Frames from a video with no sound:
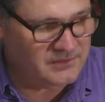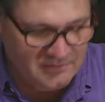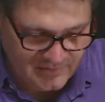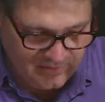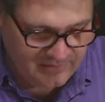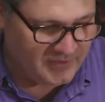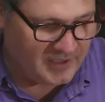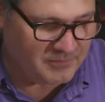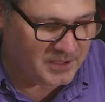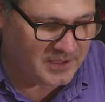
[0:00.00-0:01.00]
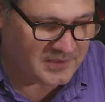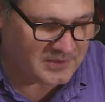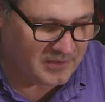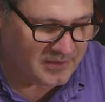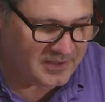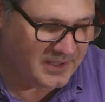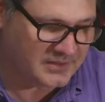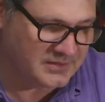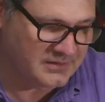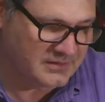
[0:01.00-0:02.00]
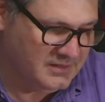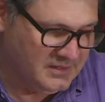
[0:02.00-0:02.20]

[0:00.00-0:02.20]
or oh, sorry, 5 pin XLR connector.